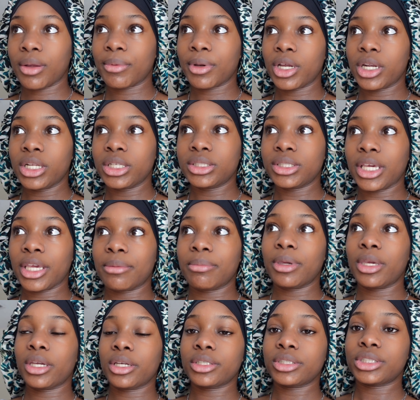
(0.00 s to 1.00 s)
I'm going to take
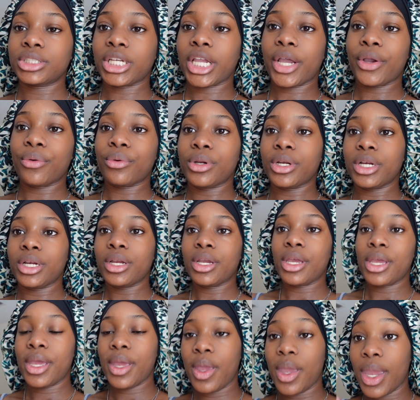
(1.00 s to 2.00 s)
me a shower.
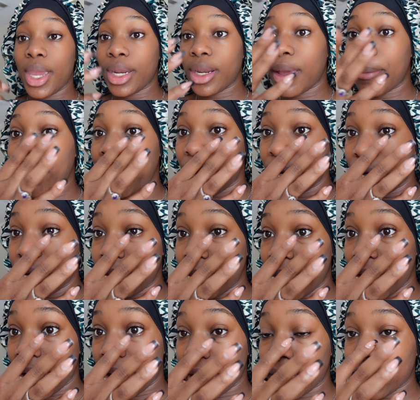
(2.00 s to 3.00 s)
And I might do my
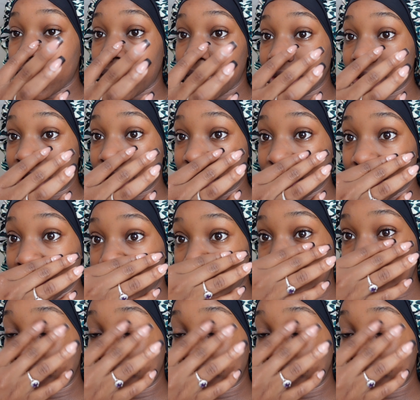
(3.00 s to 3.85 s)
eyelashes